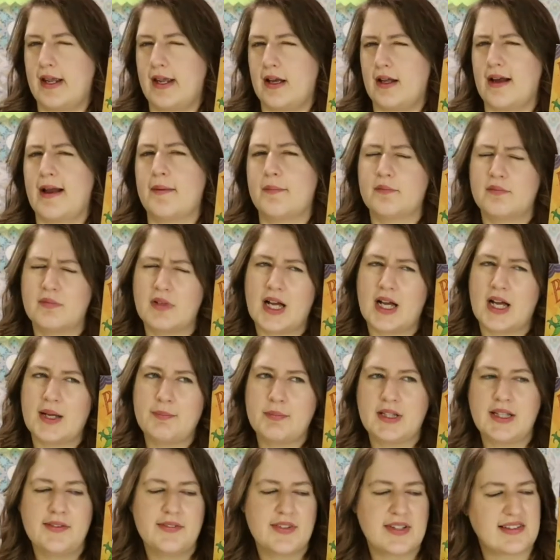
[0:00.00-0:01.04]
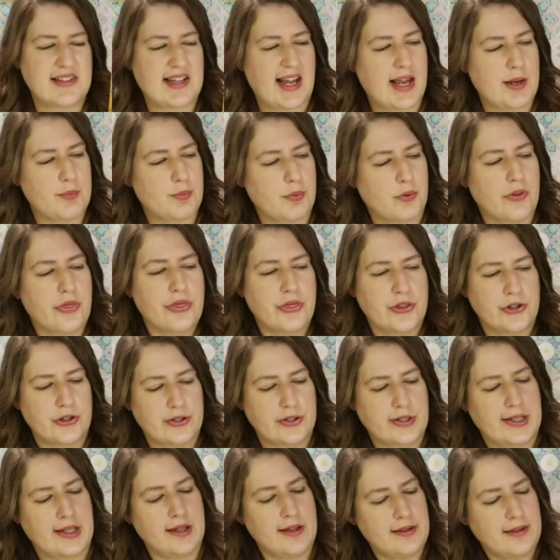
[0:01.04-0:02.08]
I believe it's April
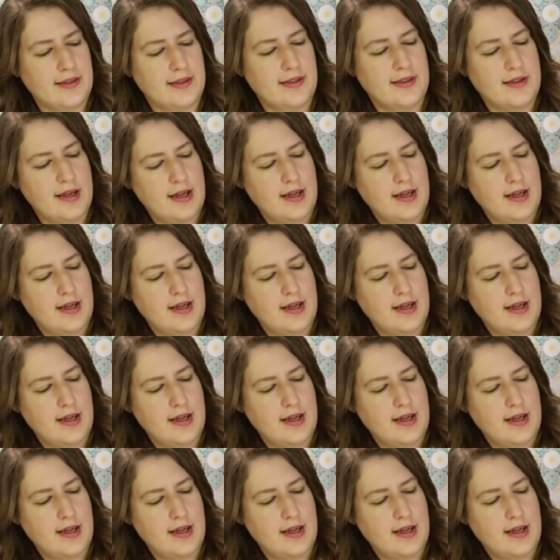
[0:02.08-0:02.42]
30th.